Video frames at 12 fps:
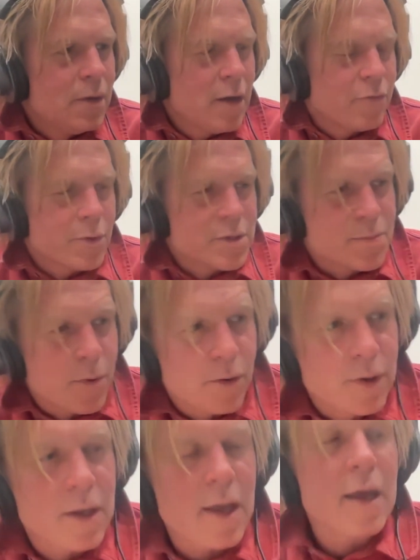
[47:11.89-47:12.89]
Everyone
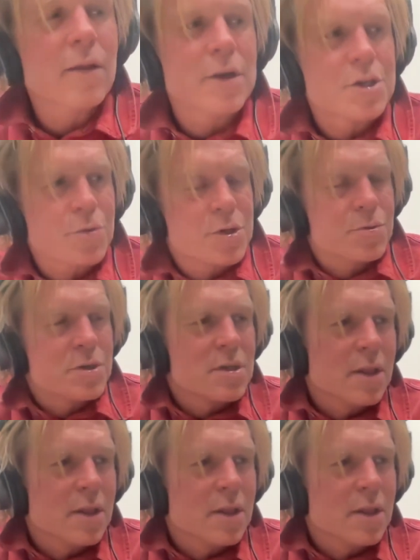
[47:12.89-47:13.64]
spoke English, which was